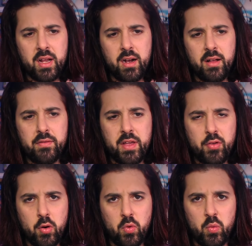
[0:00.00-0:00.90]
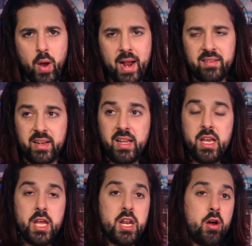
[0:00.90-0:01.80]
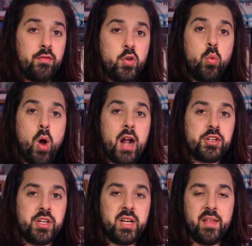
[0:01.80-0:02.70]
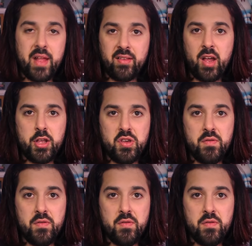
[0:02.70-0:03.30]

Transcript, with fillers: uh, they thought it was waxy. Now, if you watched it and that's how you